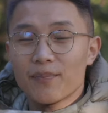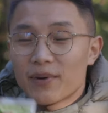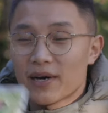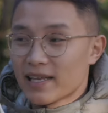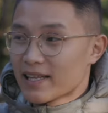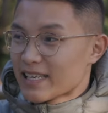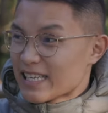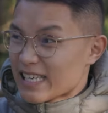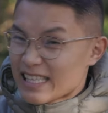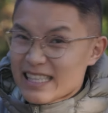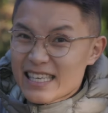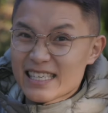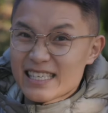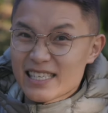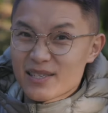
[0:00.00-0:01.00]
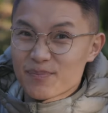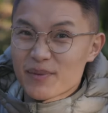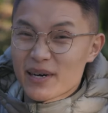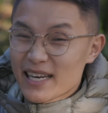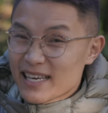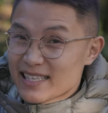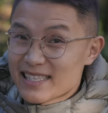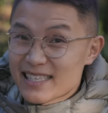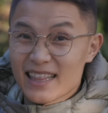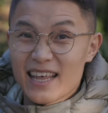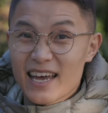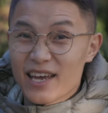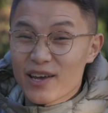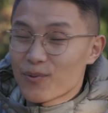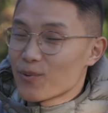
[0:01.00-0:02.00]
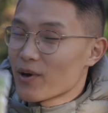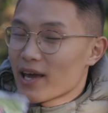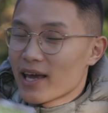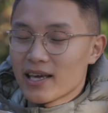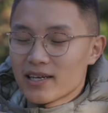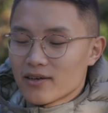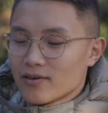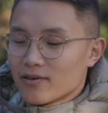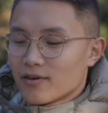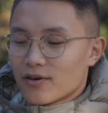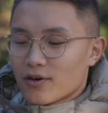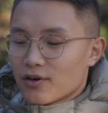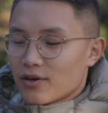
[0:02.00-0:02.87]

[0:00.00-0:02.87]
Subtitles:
but this is money. It's lightweight. Oh,